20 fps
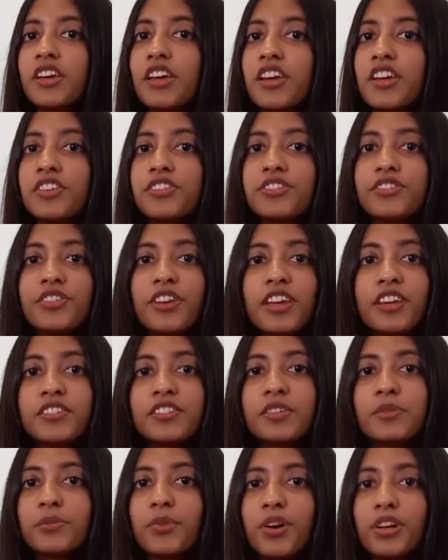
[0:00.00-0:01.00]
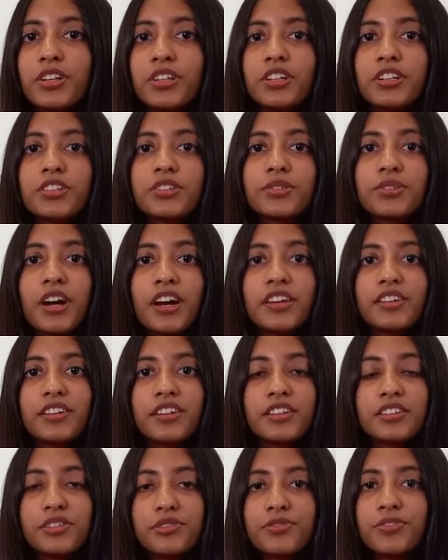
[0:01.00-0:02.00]
trains the model to
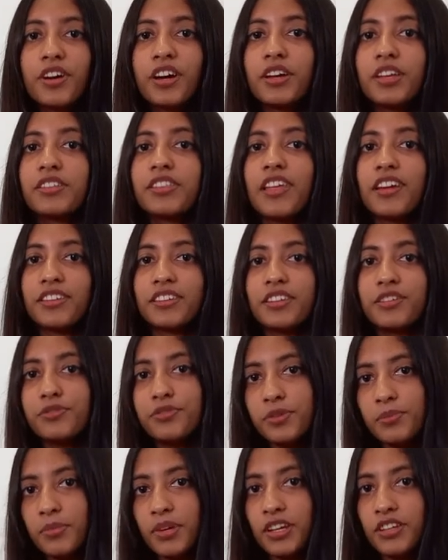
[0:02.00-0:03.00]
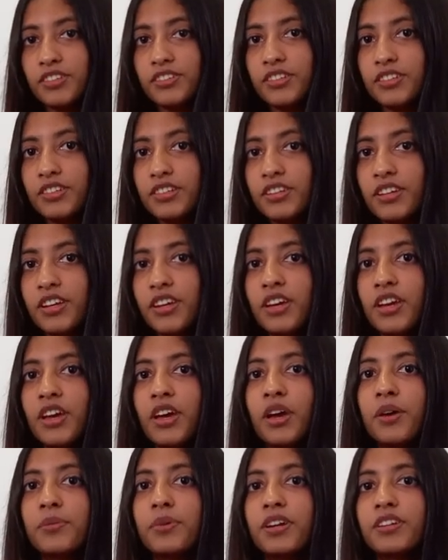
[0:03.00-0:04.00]
identify that information,
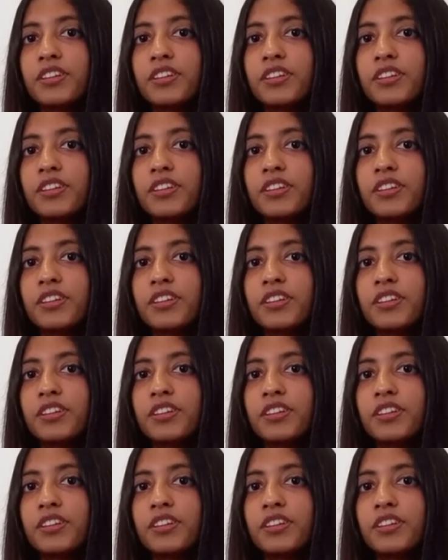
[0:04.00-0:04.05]
and what it